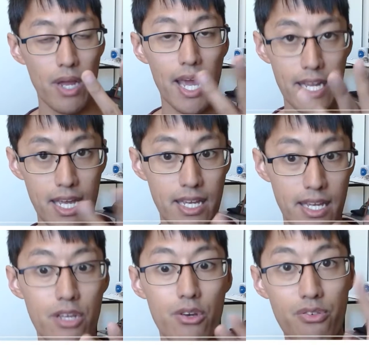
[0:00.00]
aka
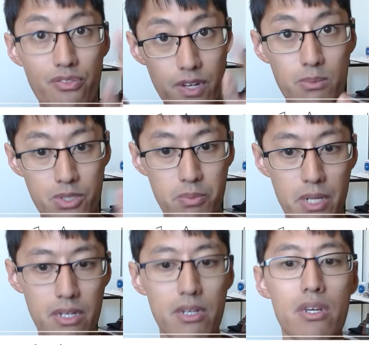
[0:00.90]
your film speed.